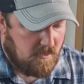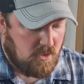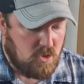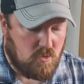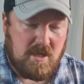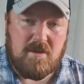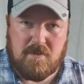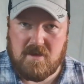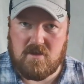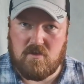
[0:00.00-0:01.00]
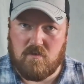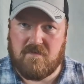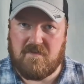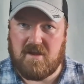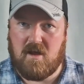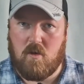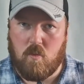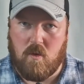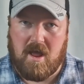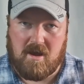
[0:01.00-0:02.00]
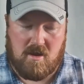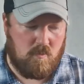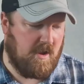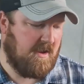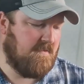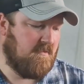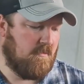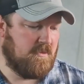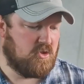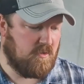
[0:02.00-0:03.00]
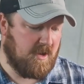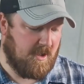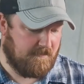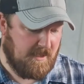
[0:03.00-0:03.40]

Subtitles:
you're keeping your finger well away from the trigger.